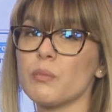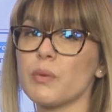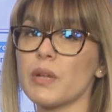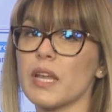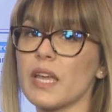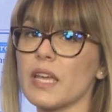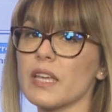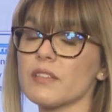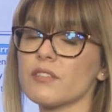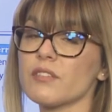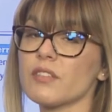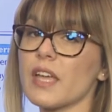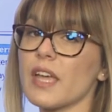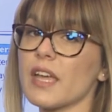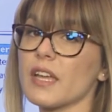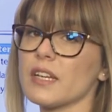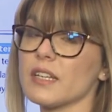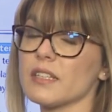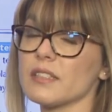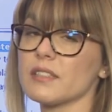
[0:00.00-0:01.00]
play
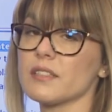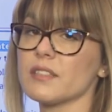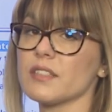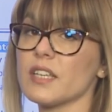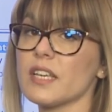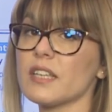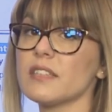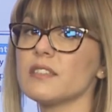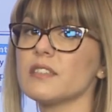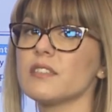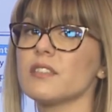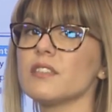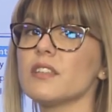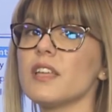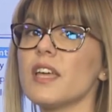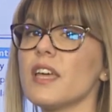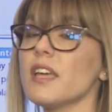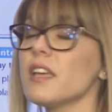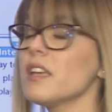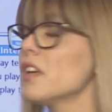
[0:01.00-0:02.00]
tennis
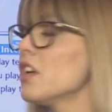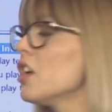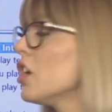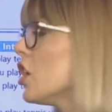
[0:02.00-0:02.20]
yesterday.